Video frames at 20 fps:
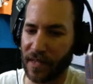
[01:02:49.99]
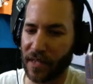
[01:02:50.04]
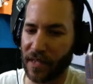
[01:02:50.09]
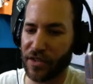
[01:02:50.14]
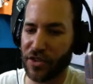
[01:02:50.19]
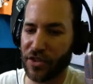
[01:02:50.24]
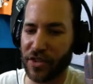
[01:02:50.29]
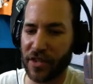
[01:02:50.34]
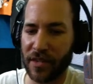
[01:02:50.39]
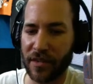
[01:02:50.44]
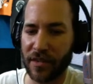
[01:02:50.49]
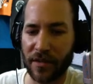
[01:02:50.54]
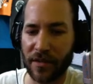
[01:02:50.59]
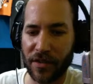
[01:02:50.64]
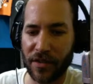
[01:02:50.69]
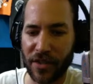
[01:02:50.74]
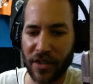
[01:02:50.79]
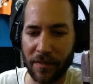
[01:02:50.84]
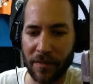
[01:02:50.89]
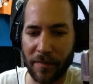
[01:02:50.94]
She
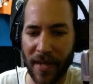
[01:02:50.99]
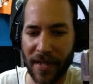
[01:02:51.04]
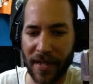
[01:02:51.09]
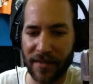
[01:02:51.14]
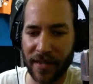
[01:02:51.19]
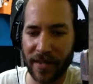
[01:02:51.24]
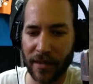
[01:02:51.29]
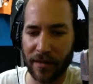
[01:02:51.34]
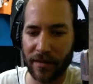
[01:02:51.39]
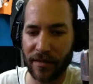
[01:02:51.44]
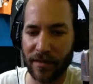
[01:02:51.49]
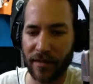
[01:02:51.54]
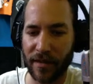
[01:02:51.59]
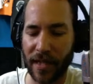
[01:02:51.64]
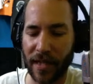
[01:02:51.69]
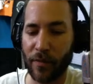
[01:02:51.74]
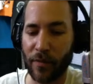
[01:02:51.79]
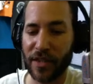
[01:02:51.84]
she basically is like,